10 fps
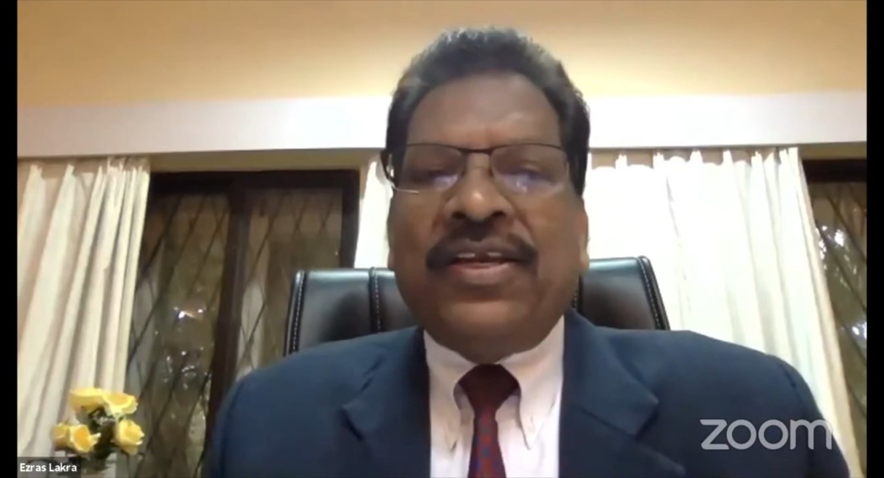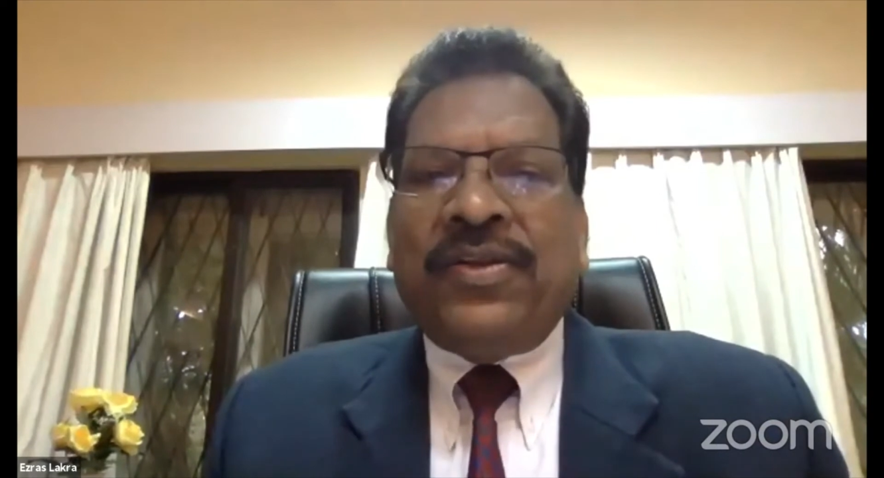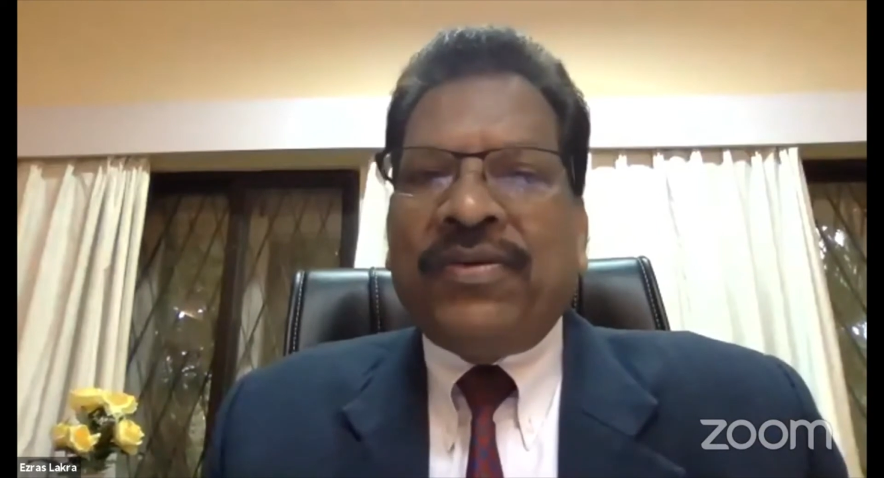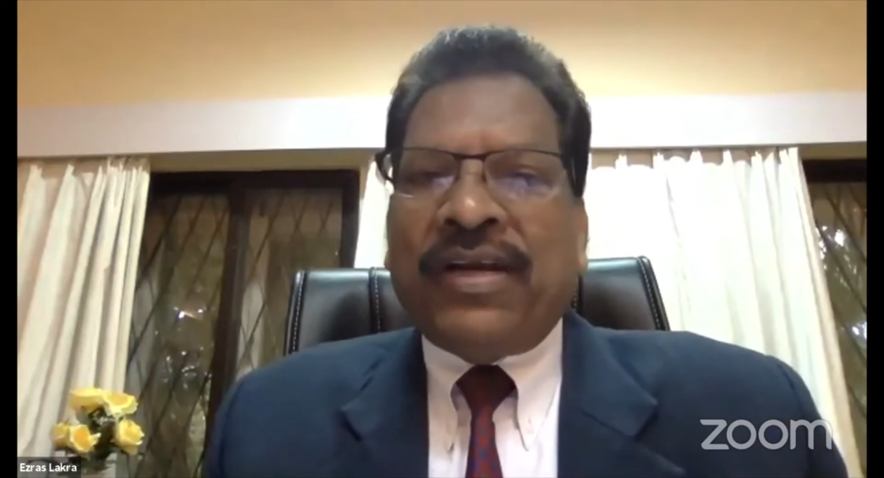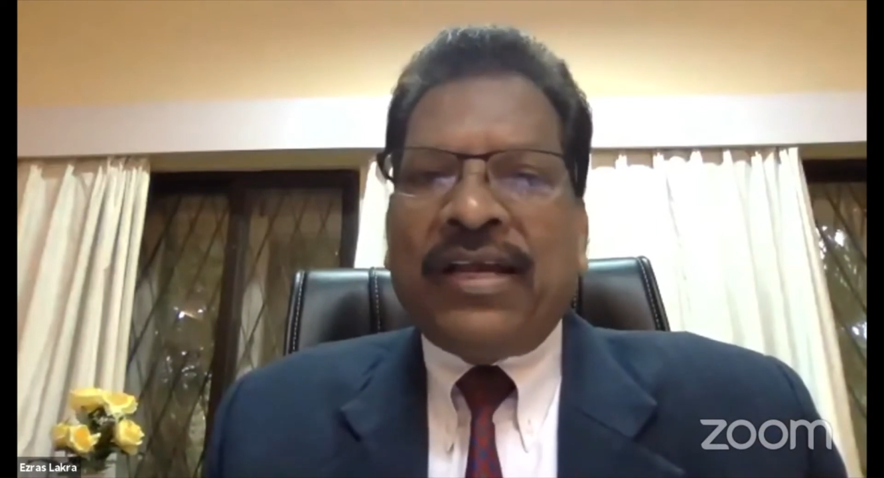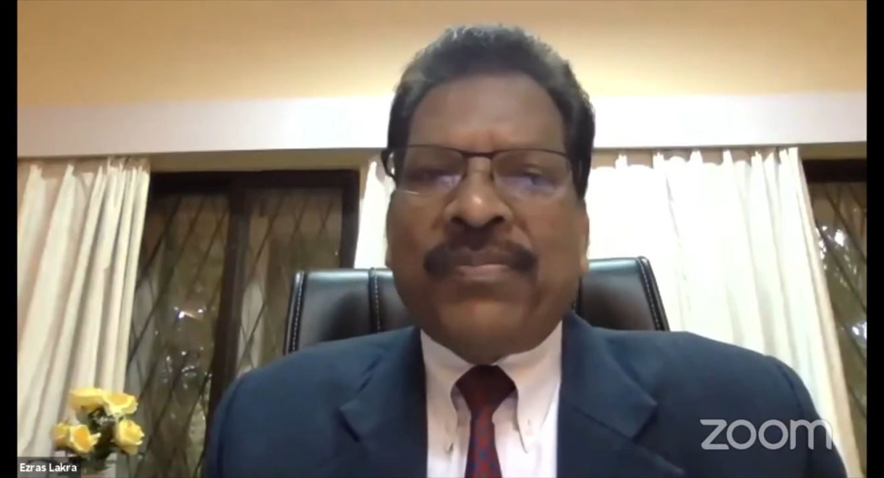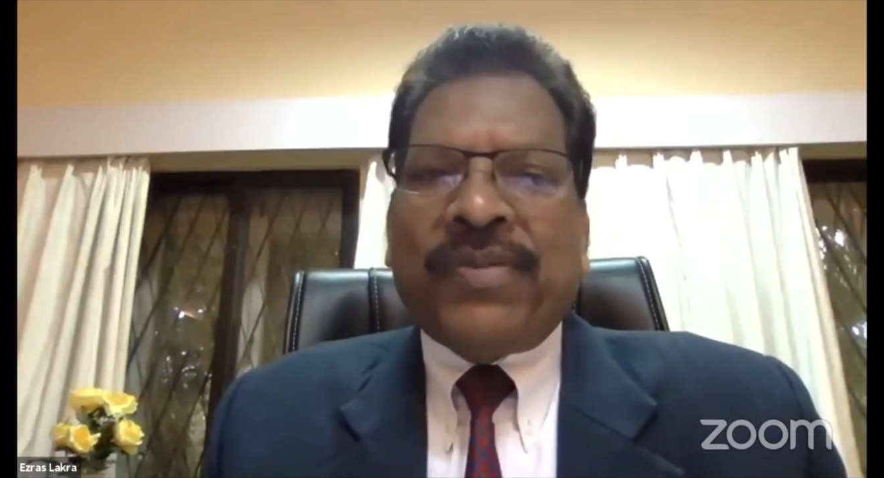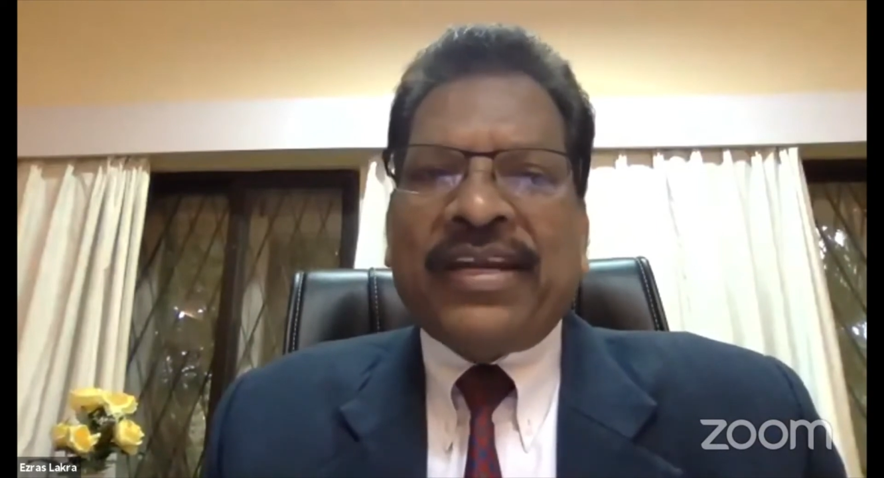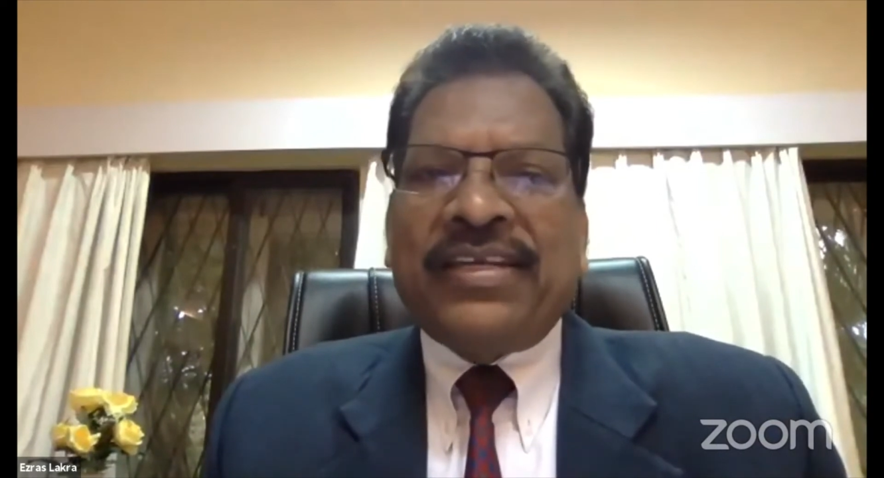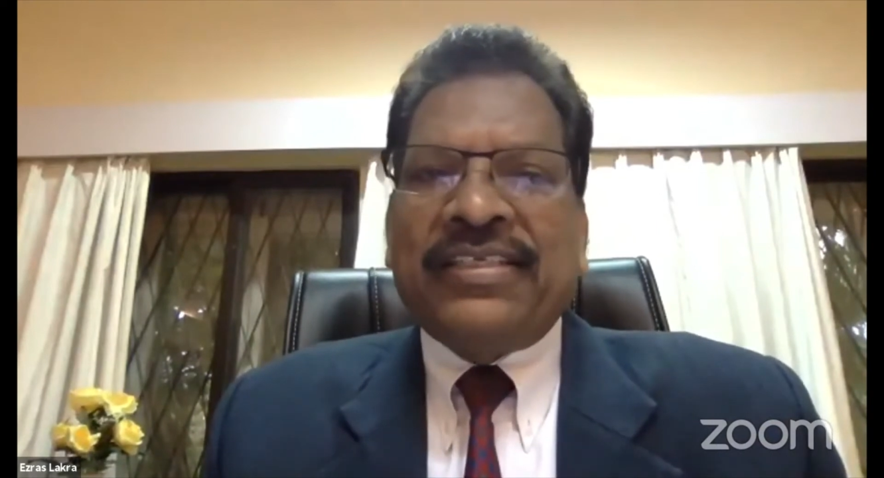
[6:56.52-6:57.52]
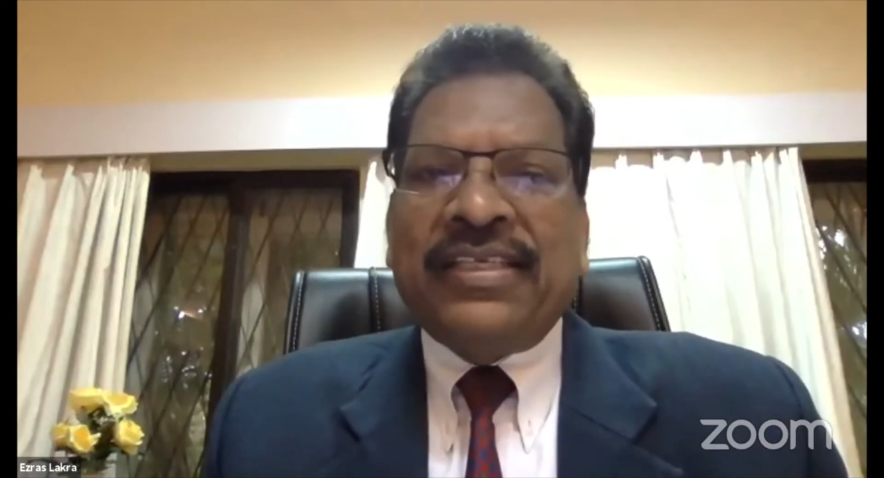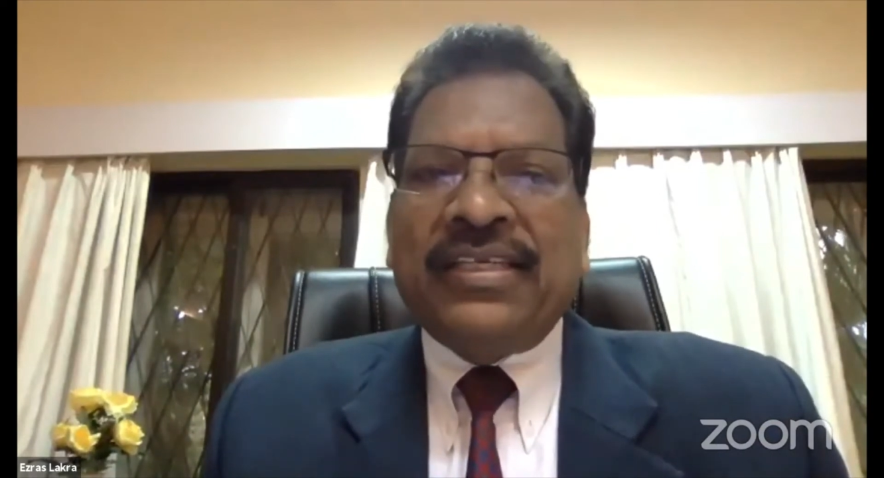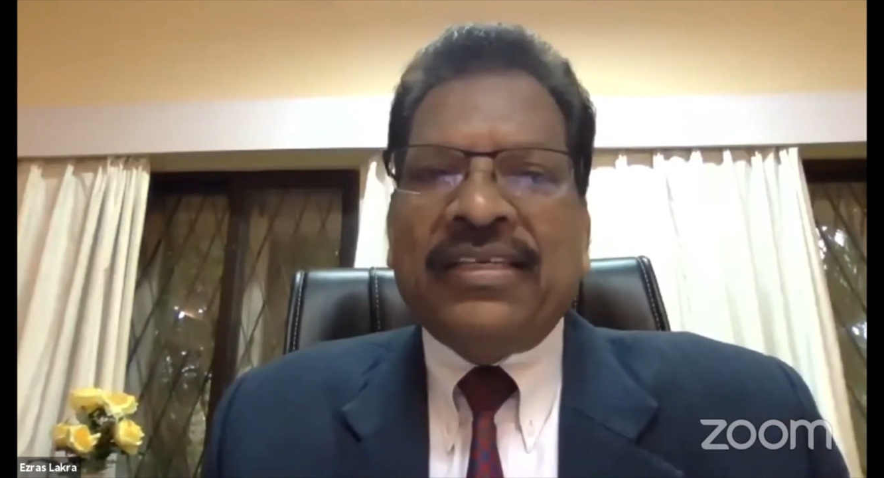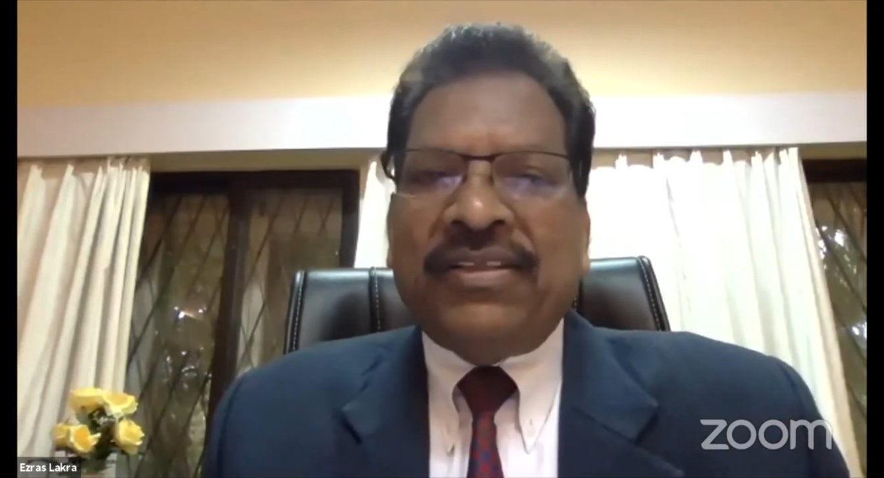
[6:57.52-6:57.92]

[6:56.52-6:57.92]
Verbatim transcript: you are practicing,